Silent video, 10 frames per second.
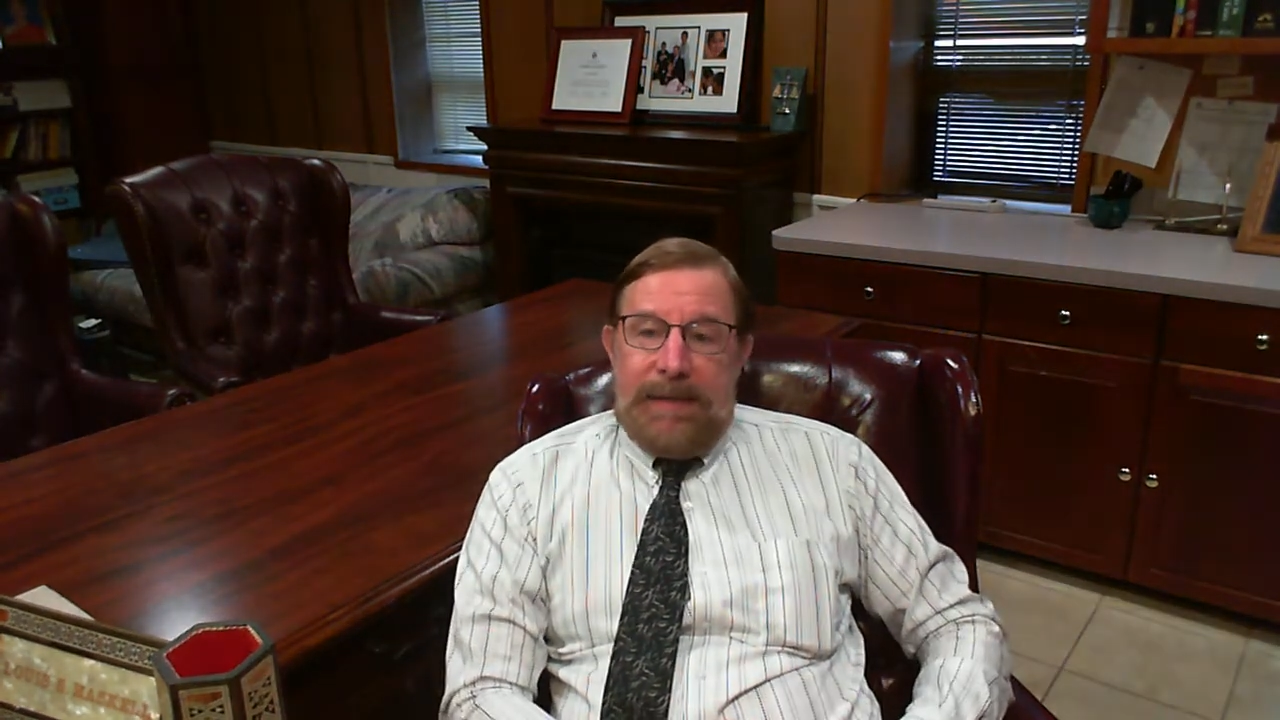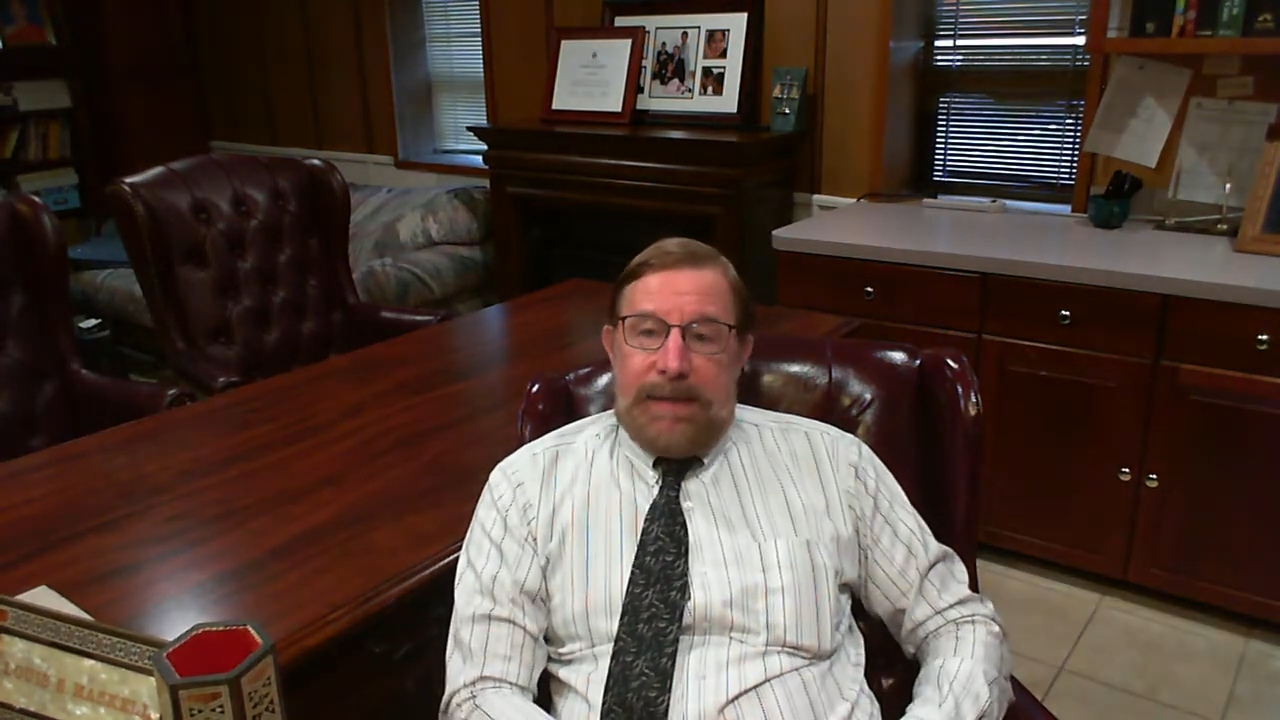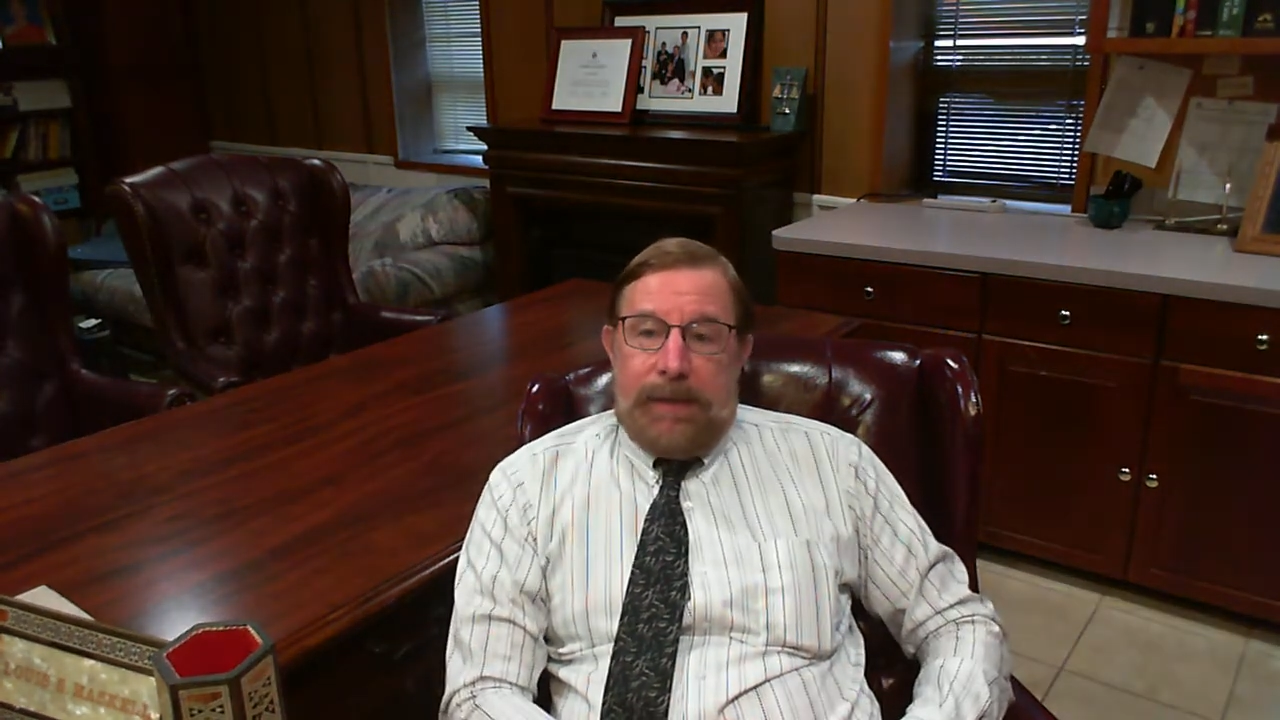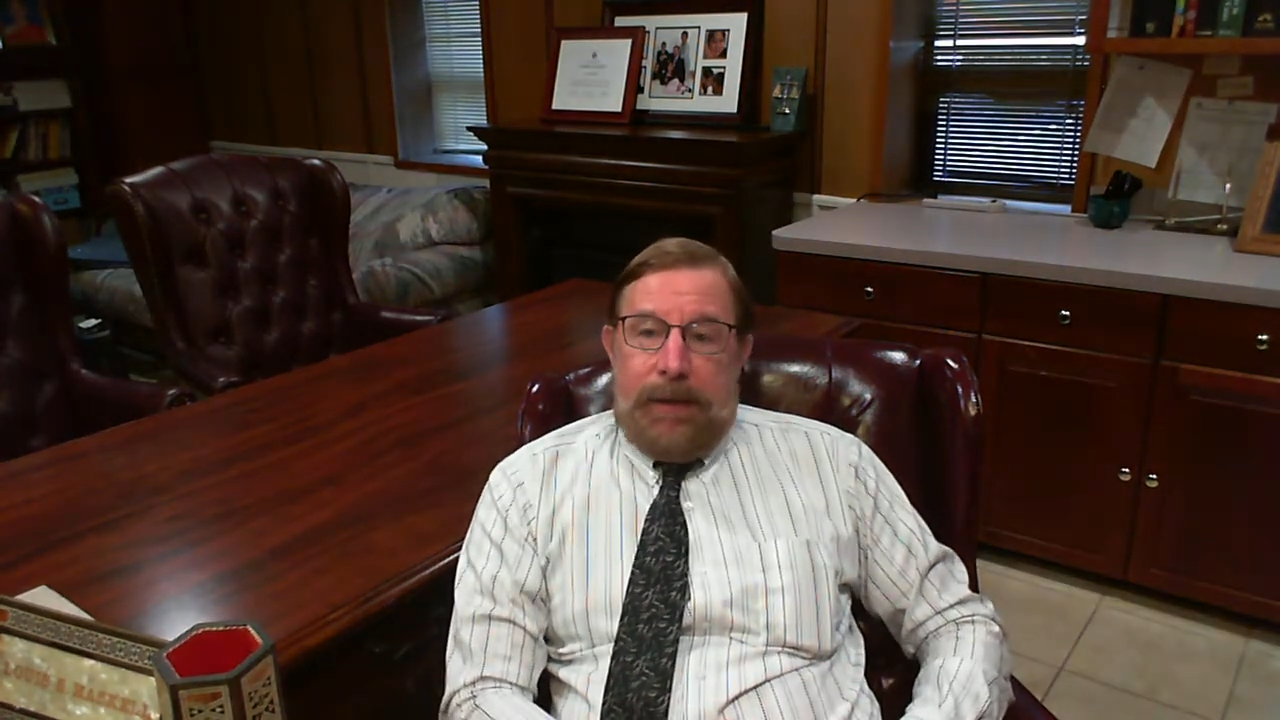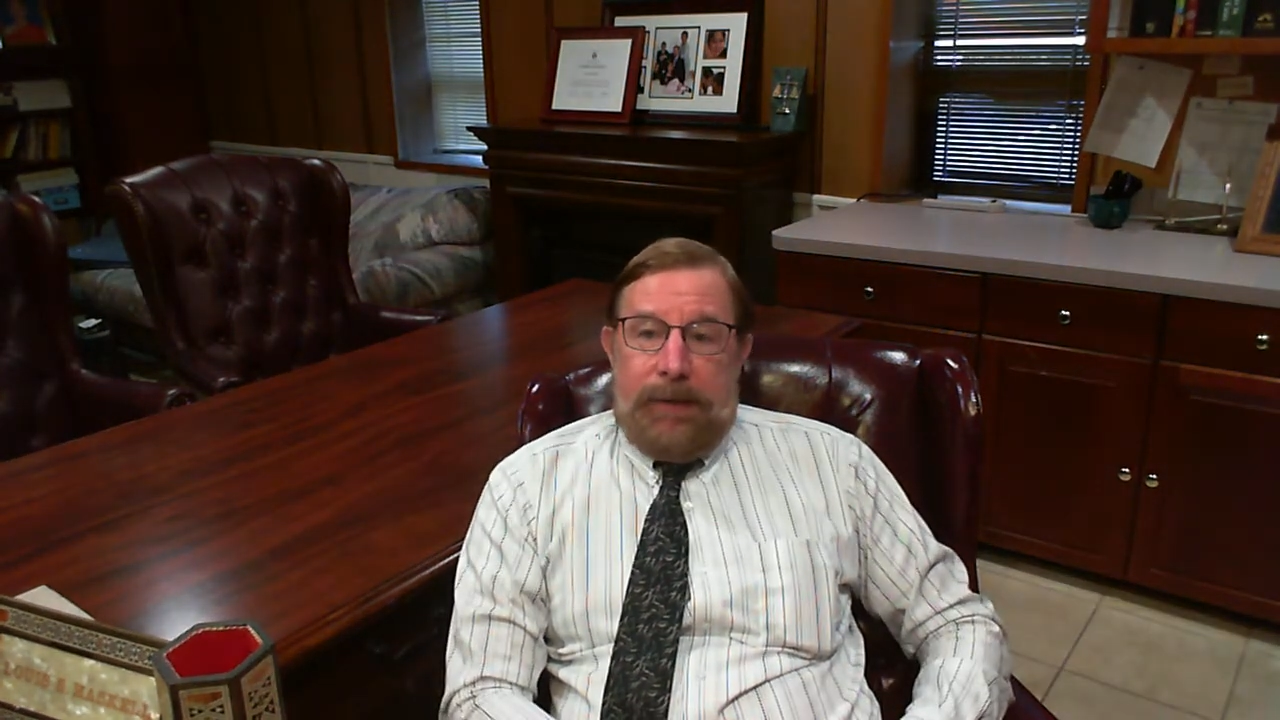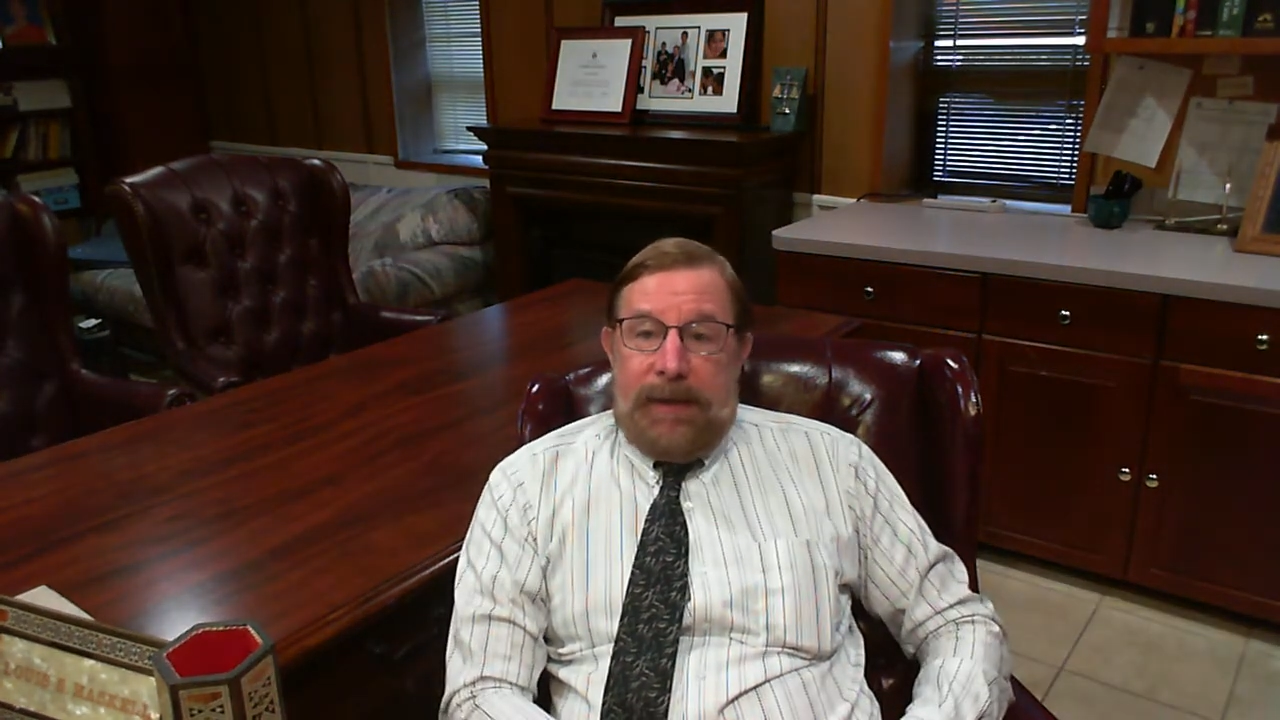as a loan,